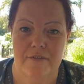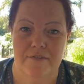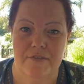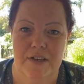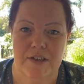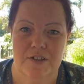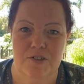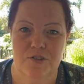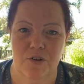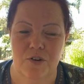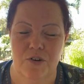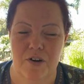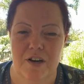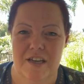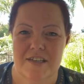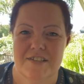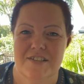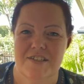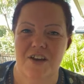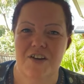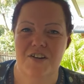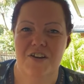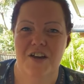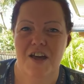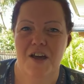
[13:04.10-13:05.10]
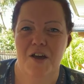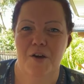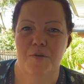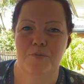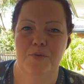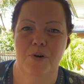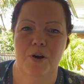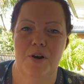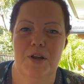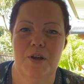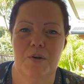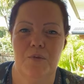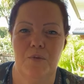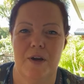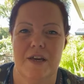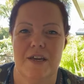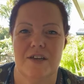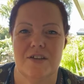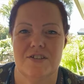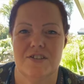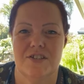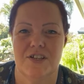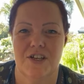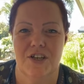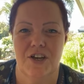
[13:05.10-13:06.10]
Victoria. So, Bronnie, we
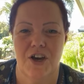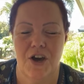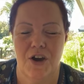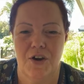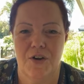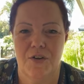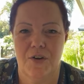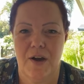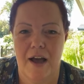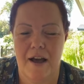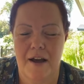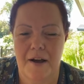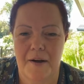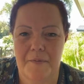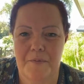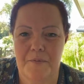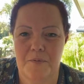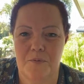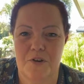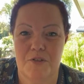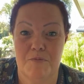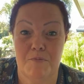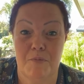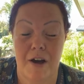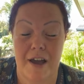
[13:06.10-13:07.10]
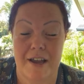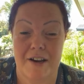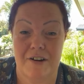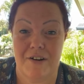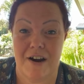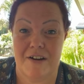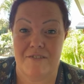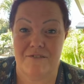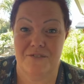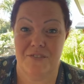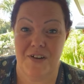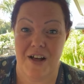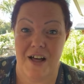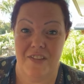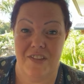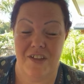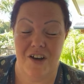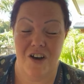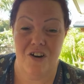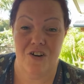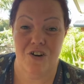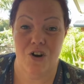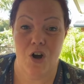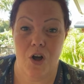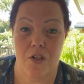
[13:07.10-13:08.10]
used to go with my grandfather
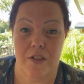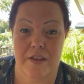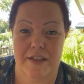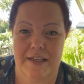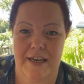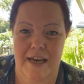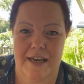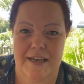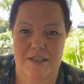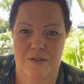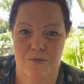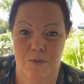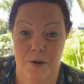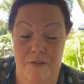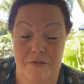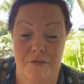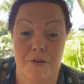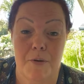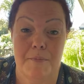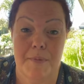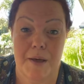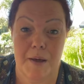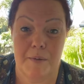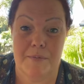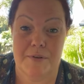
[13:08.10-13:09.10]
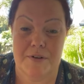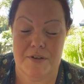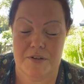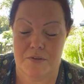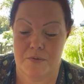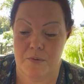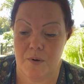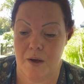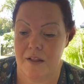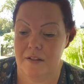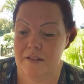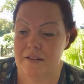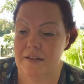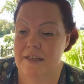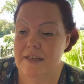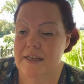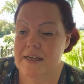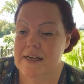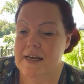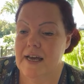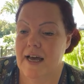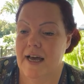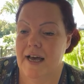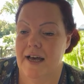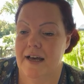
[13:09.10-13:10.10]
on holidays. We're from Melbourne as well,
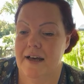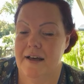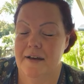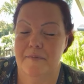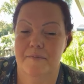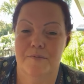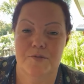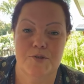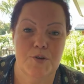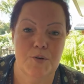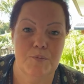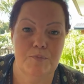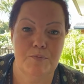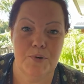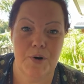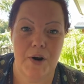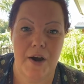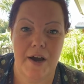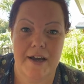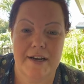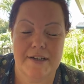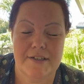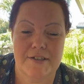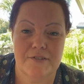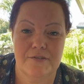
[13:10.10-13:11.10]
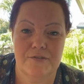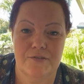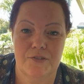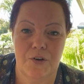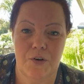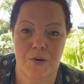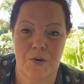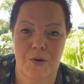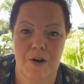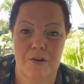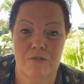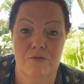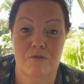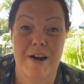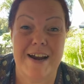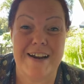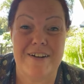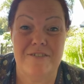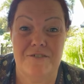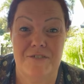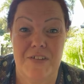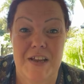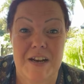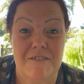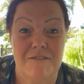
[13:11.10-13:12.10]
to Bright for
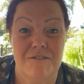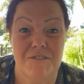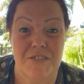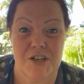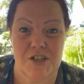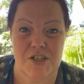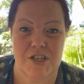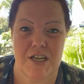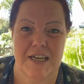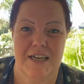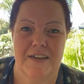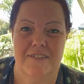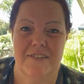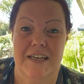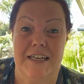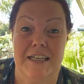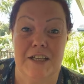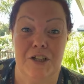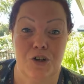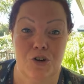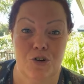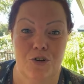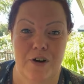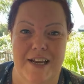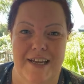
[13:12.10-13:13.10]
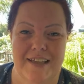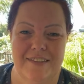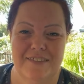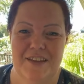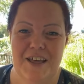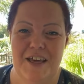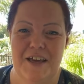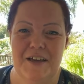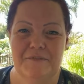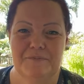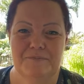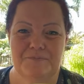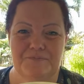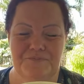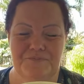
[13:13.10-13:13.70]
redfin fishing in the little creek there